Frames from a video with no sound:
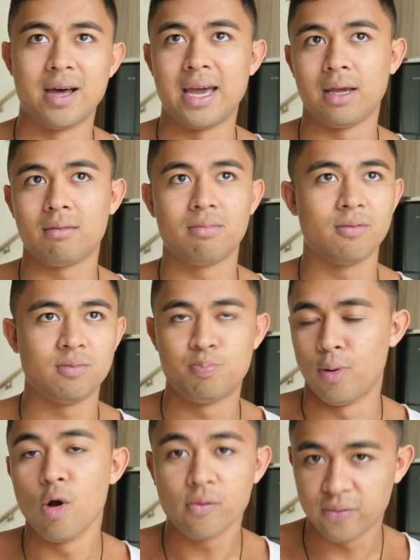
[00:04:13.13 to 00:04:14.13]
like
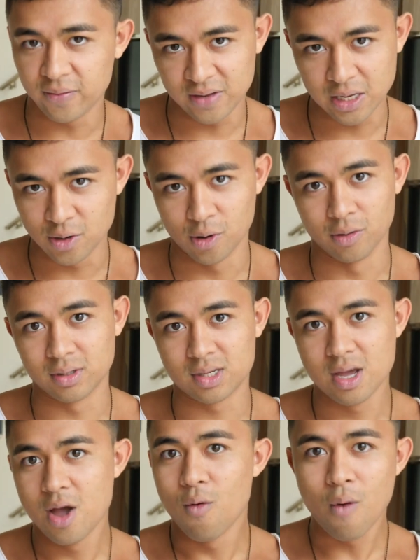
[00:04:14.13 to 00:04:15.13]
broke 15 year olds.